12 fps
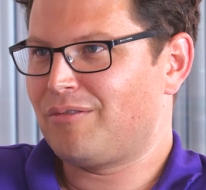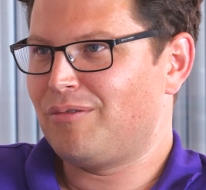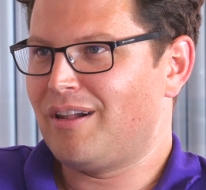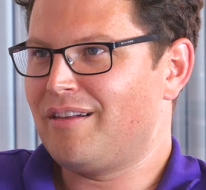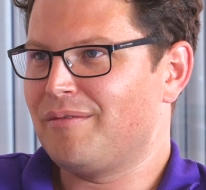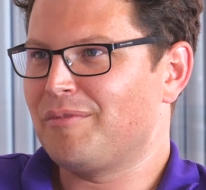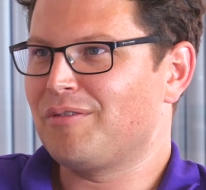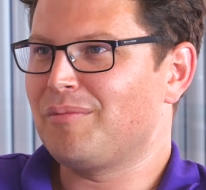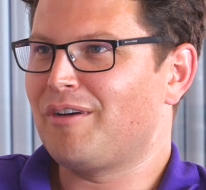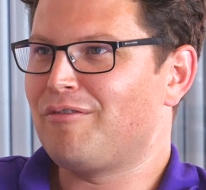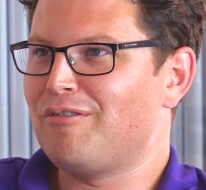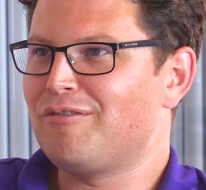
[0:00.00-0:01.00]
Currently,
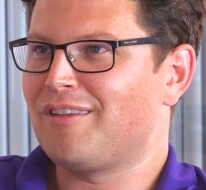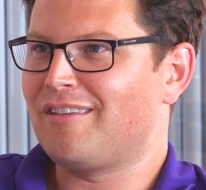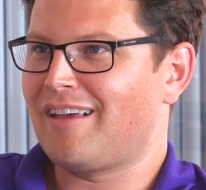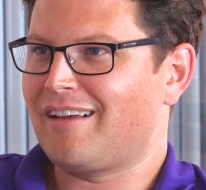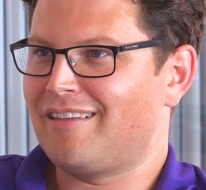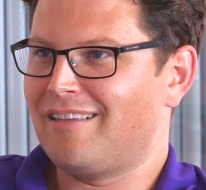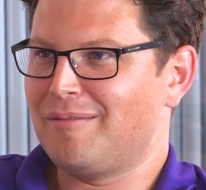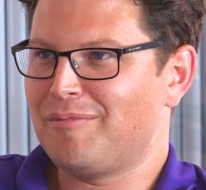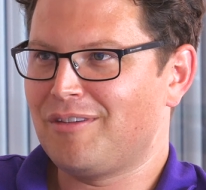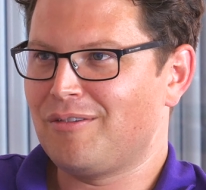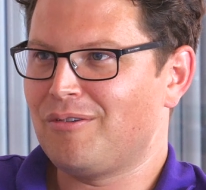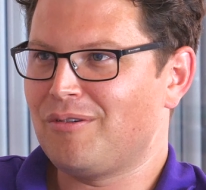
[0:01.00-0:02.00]
we are at 15,
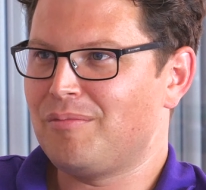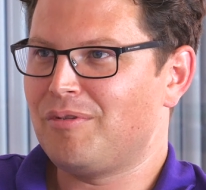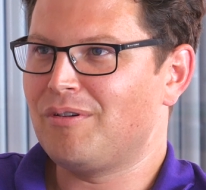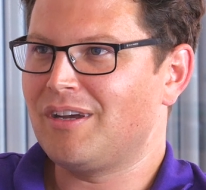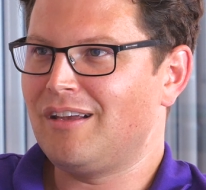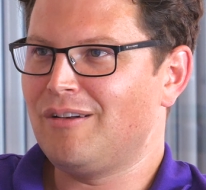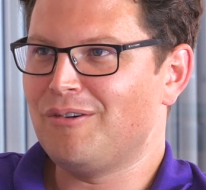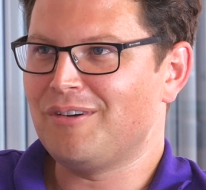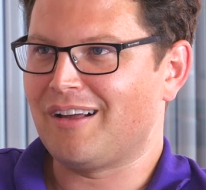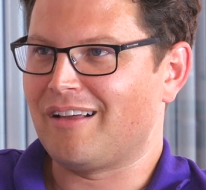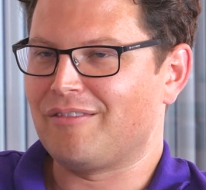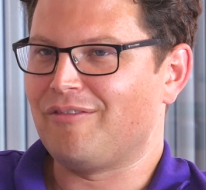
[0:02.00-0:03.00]
16, 17
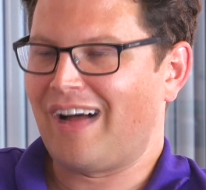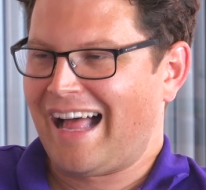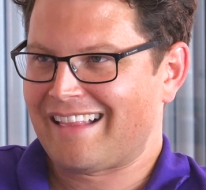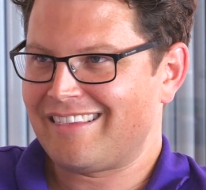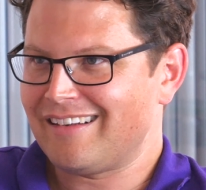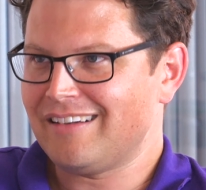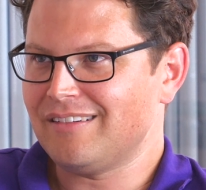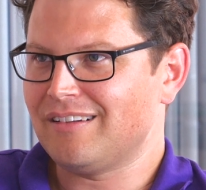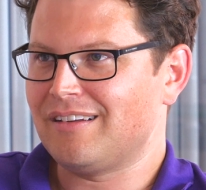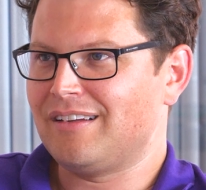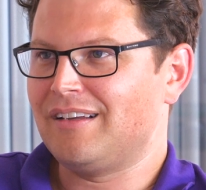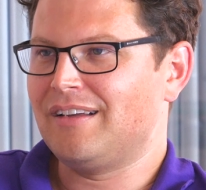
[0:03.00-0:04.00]
euros per kilo.
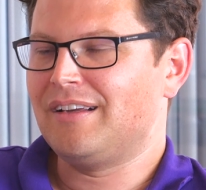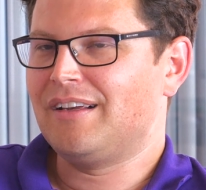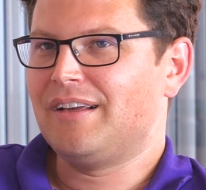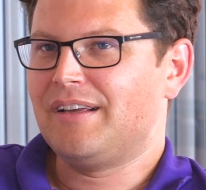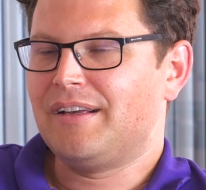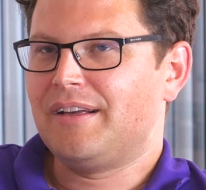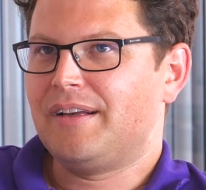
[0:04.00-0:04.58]
Crazy.